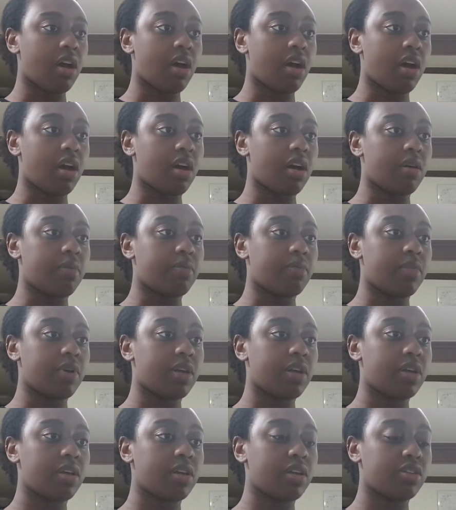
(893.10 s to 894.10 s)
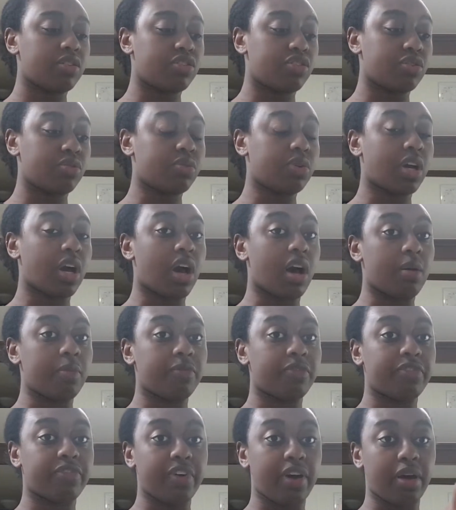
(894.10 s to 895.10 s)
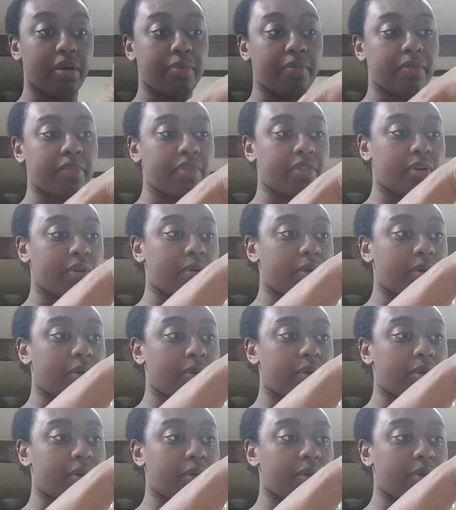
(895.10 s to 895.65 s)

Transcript: um, do come from the